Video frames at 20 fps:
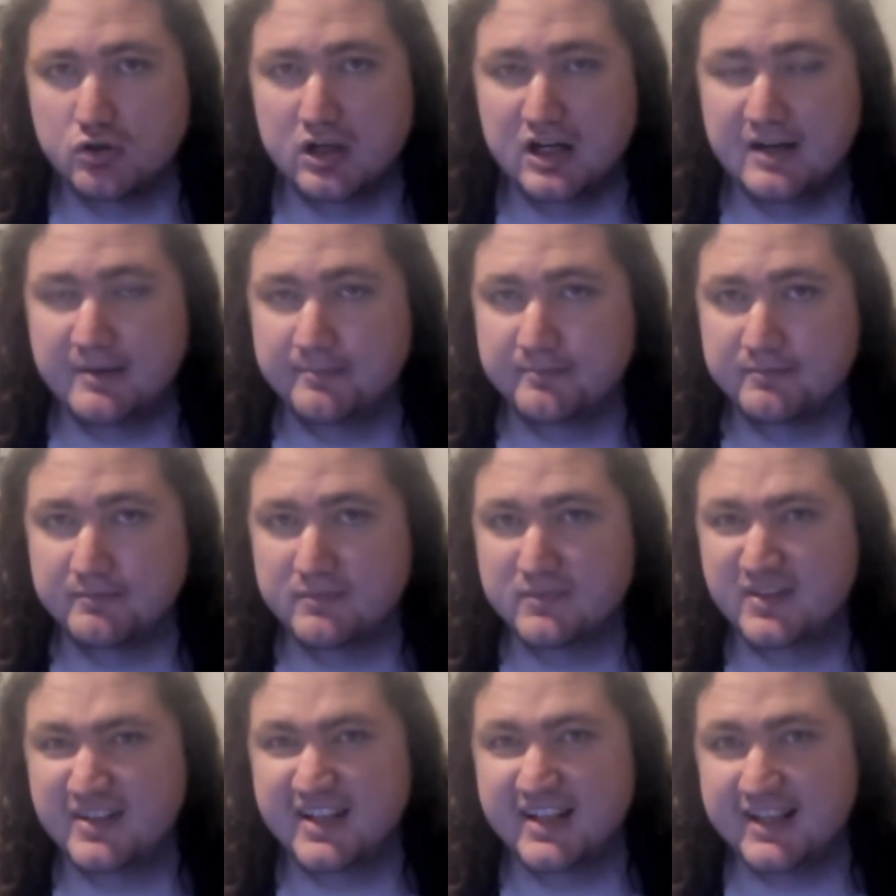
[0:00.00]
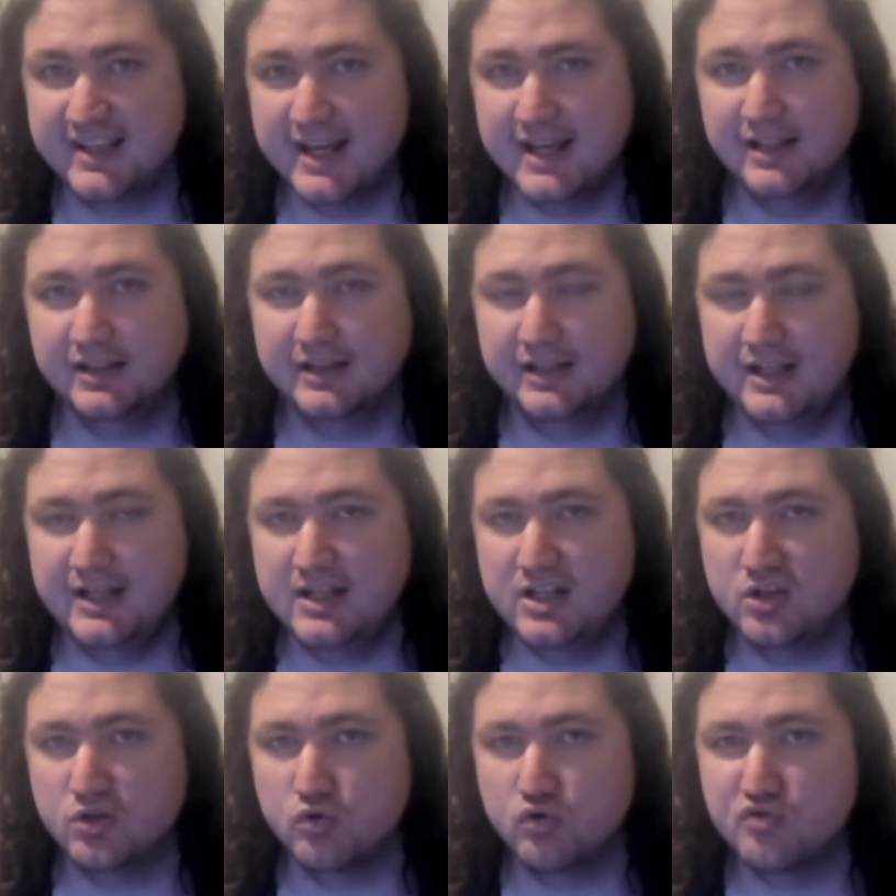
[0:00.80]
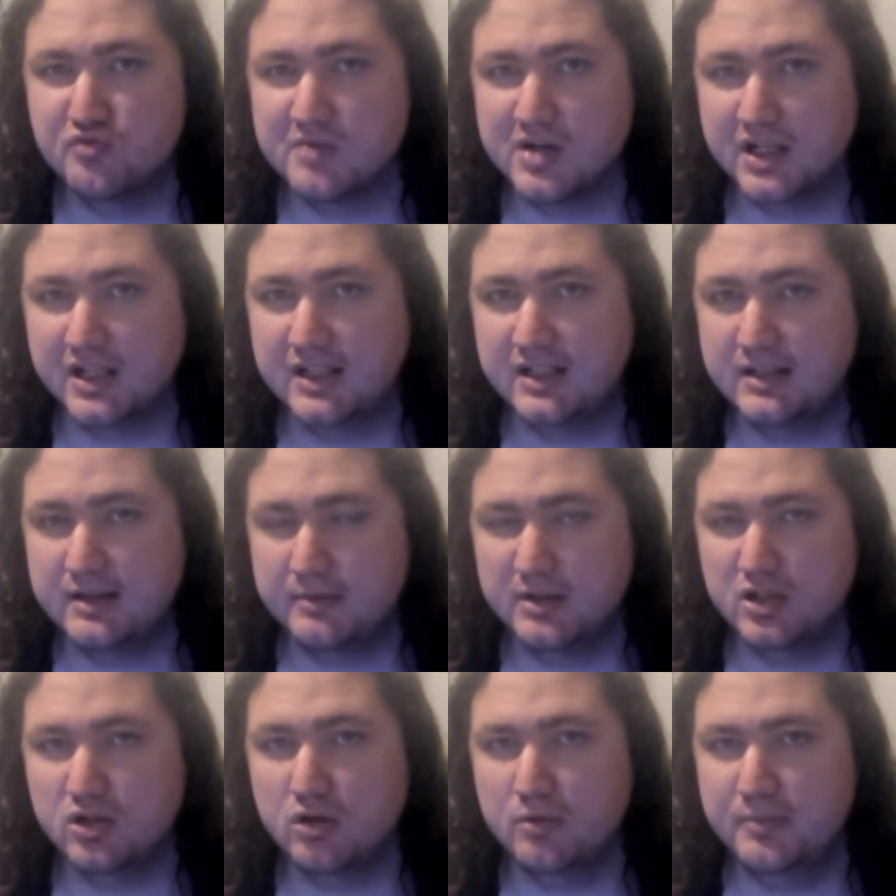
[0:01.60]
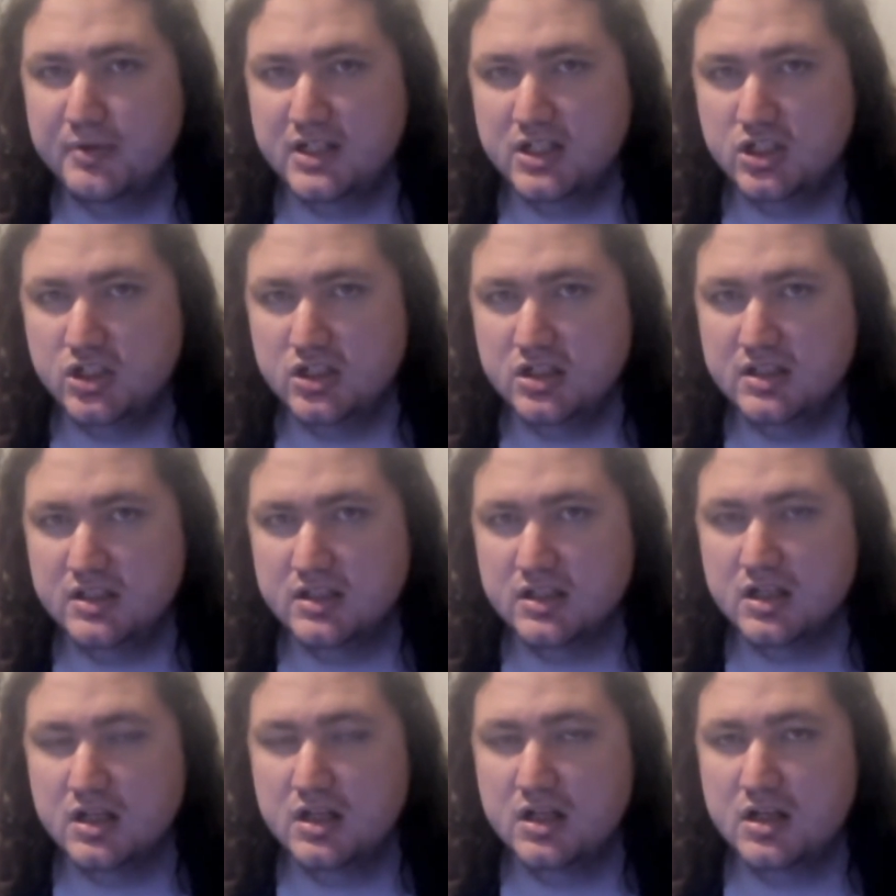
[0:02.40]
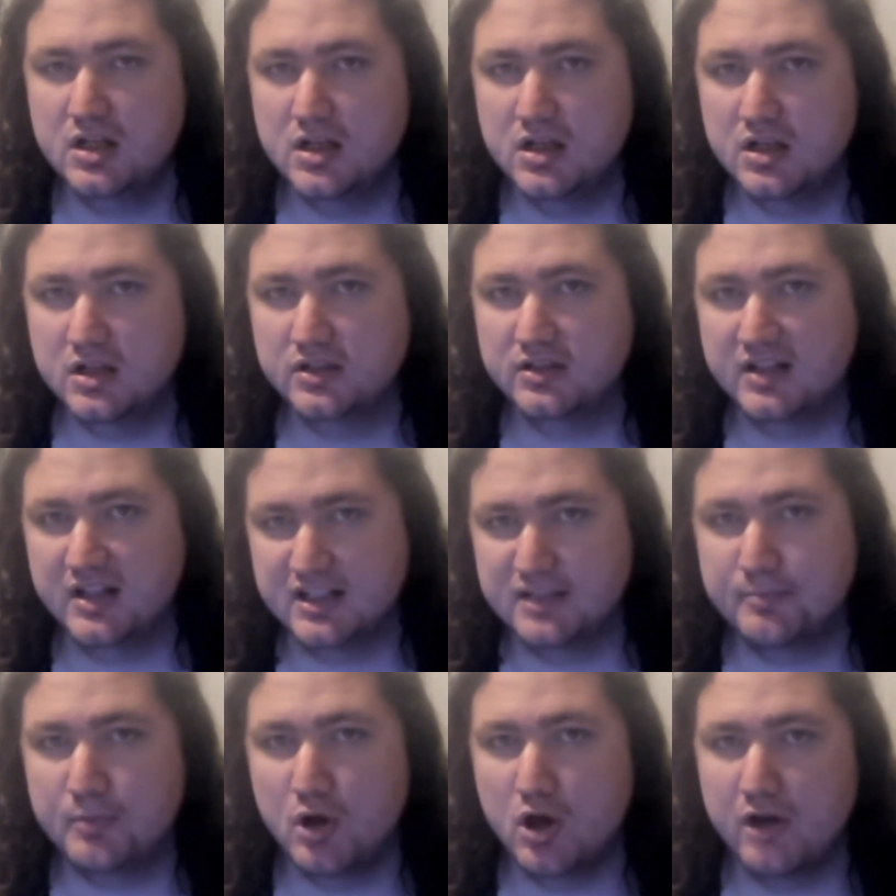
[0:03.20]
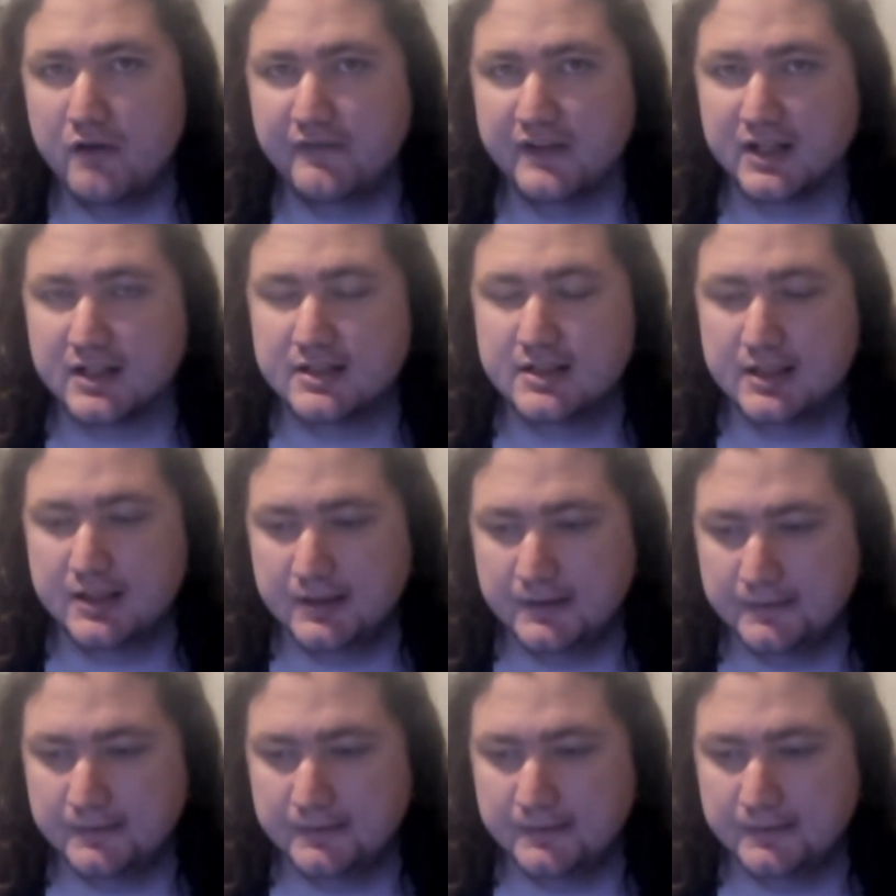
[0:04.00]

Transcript: I'm again leading all my tipping competitions, so that's perfect.